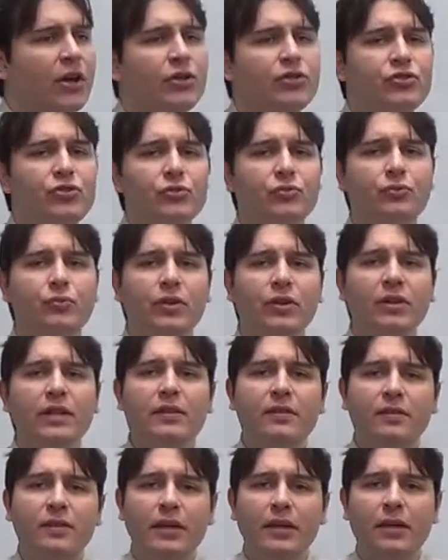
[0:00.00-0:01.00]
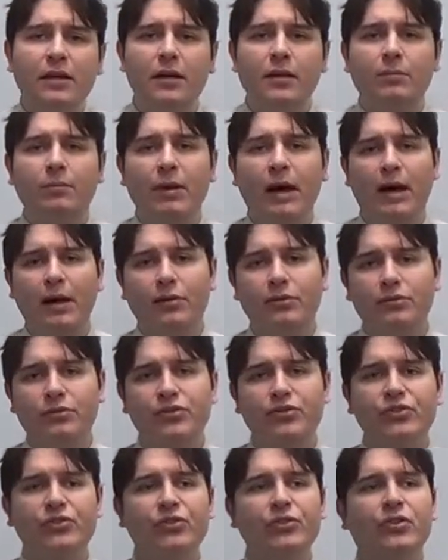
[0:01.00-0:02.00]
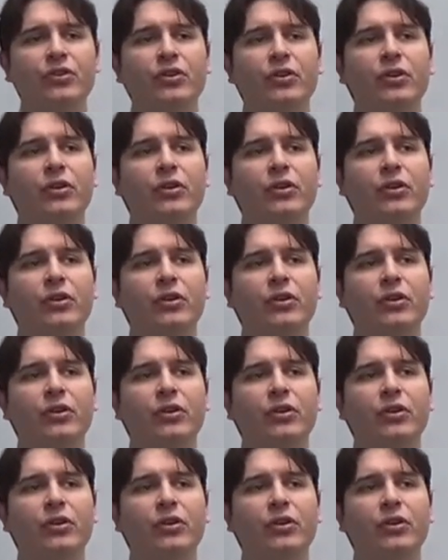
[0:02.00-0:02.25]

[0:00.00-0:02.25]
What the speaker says: to really think about